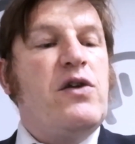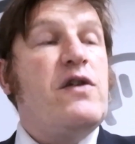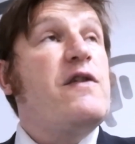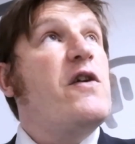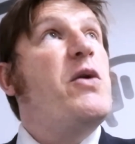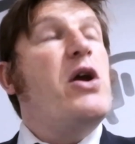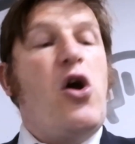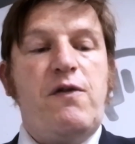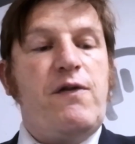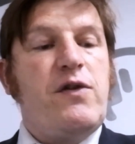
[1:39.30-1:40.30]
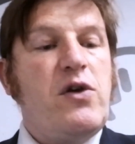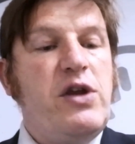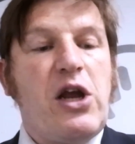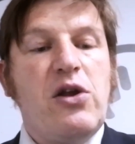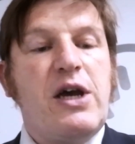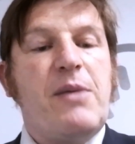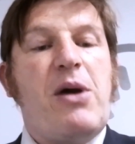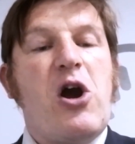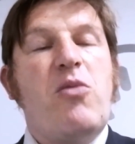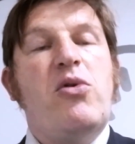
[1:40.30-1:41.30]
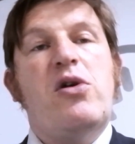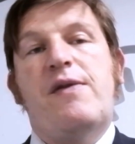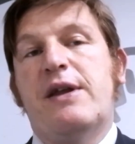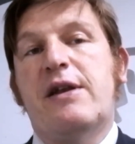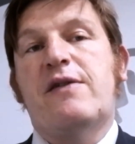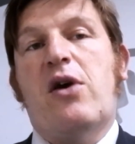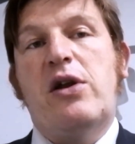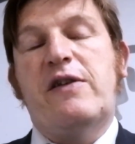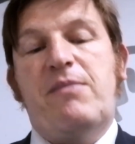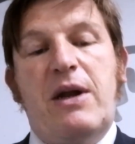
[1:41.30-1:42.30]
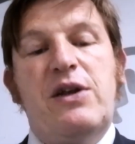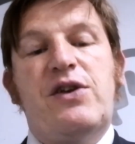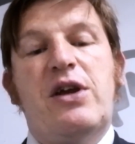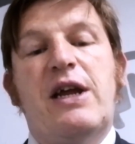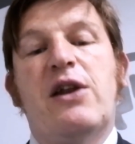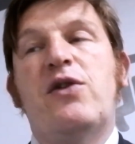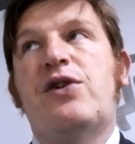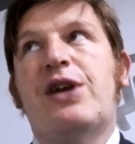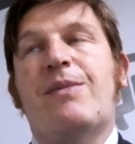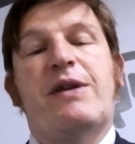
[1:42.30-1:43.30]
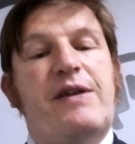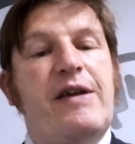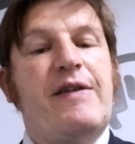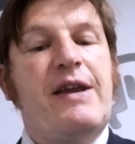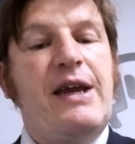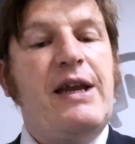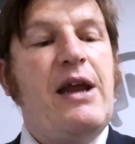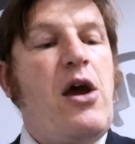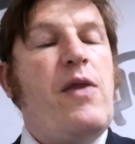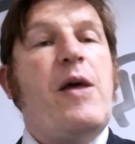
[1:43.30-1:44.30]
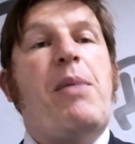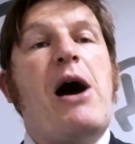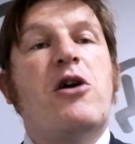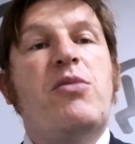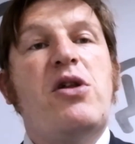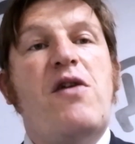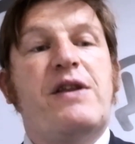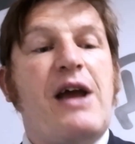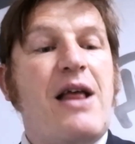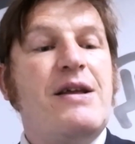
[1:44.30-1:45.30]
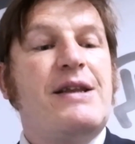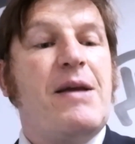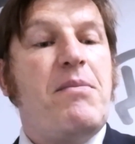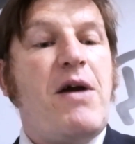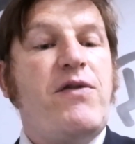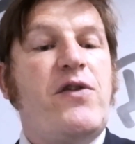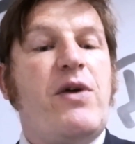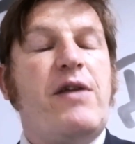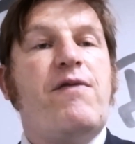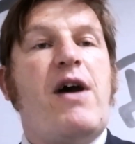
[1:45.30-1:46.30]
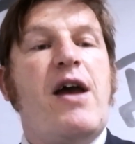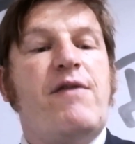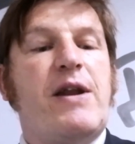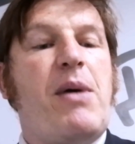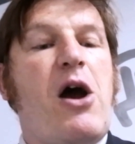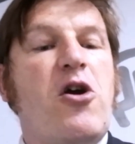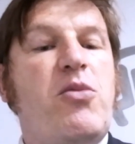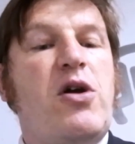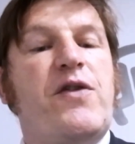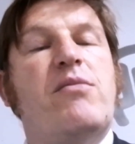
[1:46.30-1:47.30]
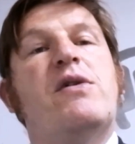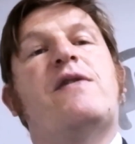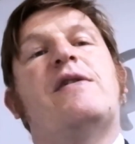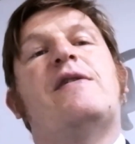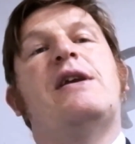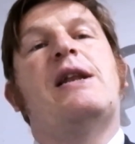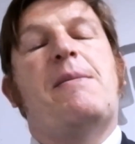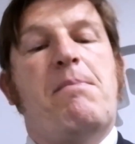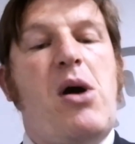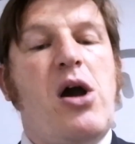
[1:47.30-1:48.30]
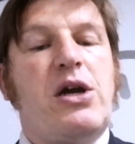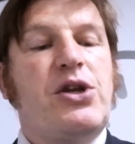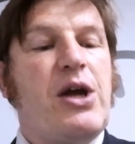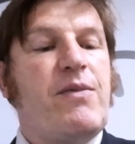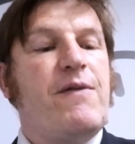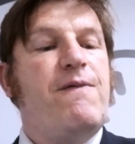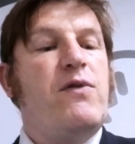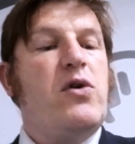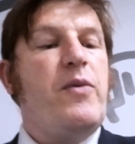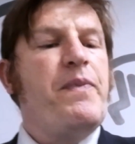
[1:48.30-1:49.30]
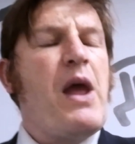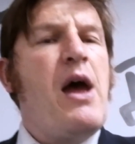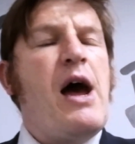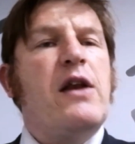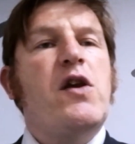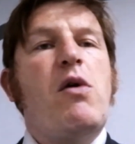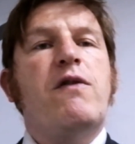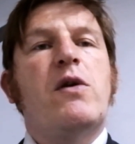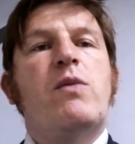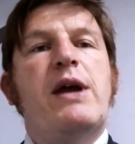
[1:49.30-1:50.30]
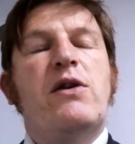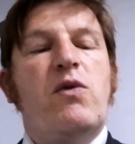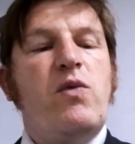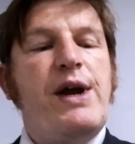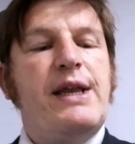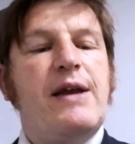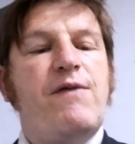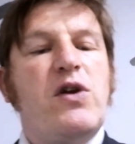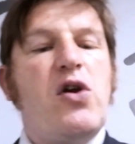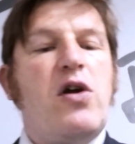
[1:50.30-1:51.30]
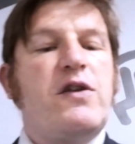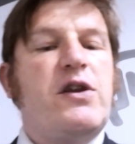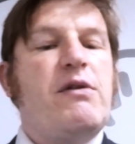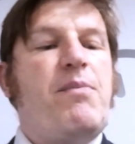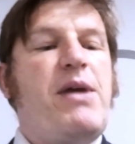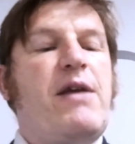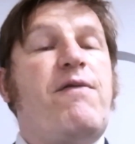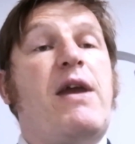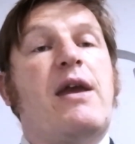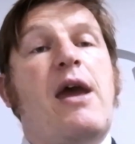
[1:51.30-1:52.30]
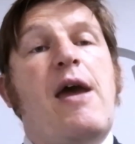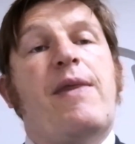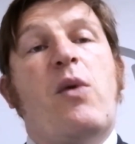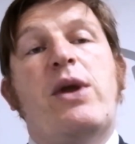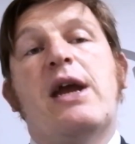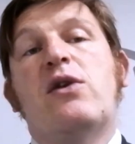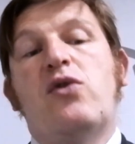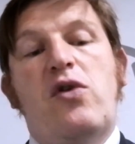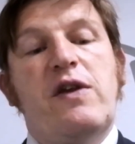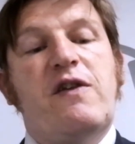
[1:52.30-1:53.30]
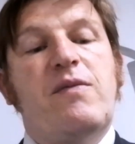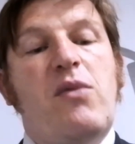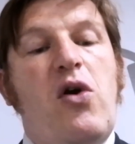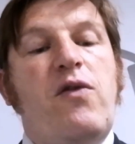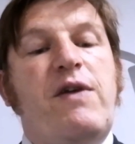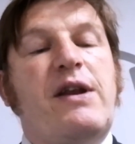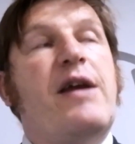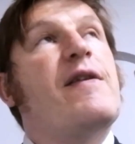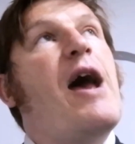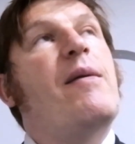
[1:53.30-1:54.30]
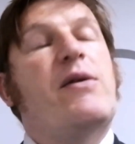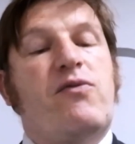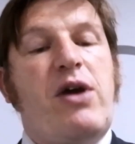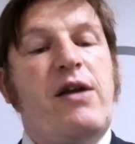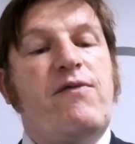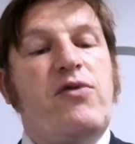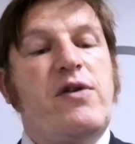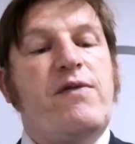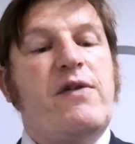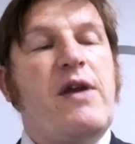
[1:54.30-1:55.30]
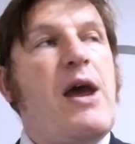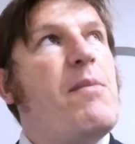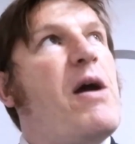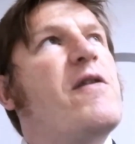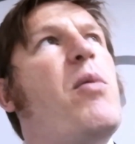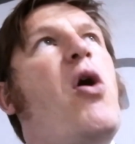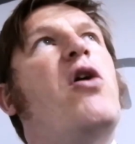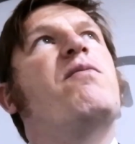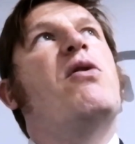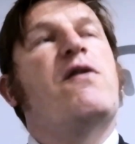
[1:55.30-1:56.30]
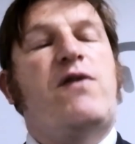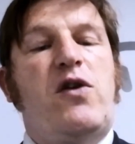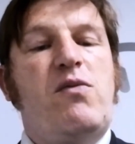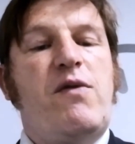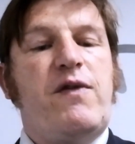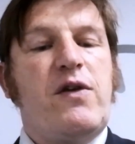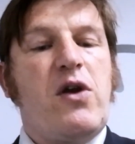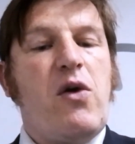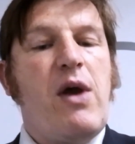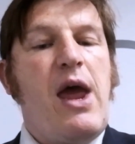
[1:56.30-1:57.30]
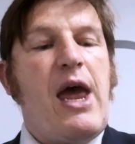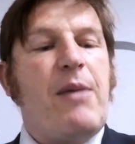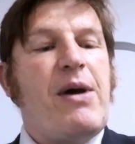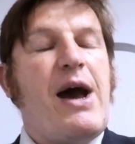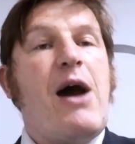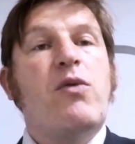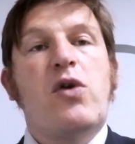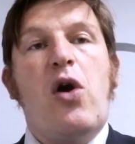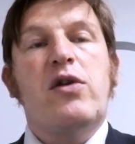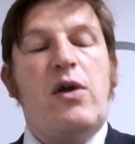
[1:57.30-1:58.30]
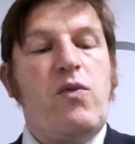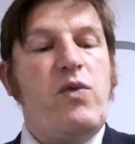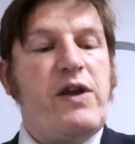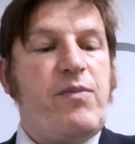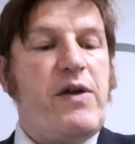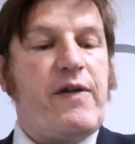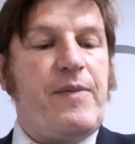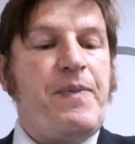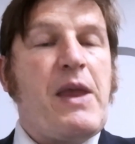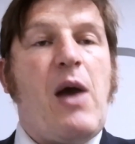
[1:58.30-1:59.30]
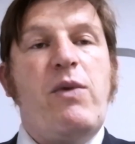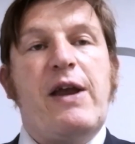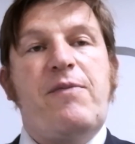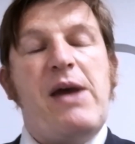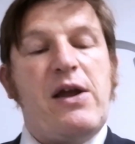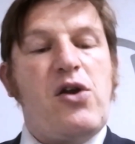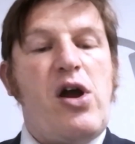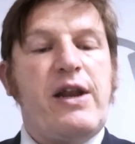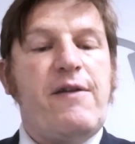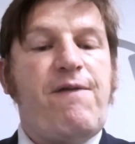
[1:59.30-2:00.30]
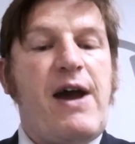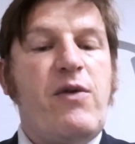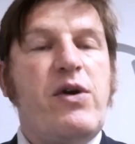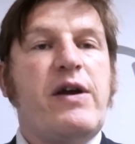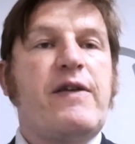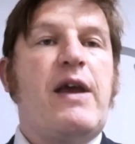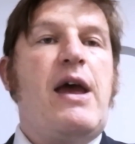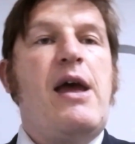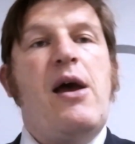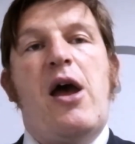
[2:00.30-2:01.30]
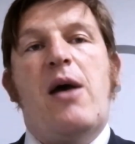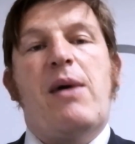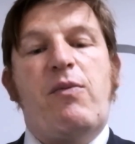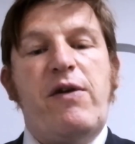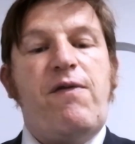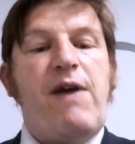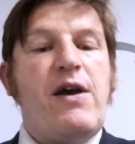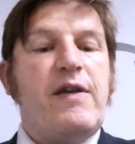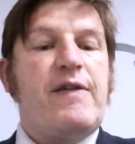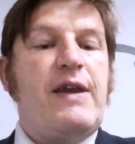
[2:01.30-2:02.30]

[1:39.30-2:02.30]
Just as a quick overview, you can look at the parable of the dishonest manager in Luke chapter 16, the parable of talents in Matthew 25, and the parable of the mustard seed in Mark chapter 4. And so often we end up waiting for God to do a big thing that we ignore the small thing that is happening right in front of us. Pastor Paul spoke a few months ago about how God whispers, and we expect God in the fireworks, and we fail to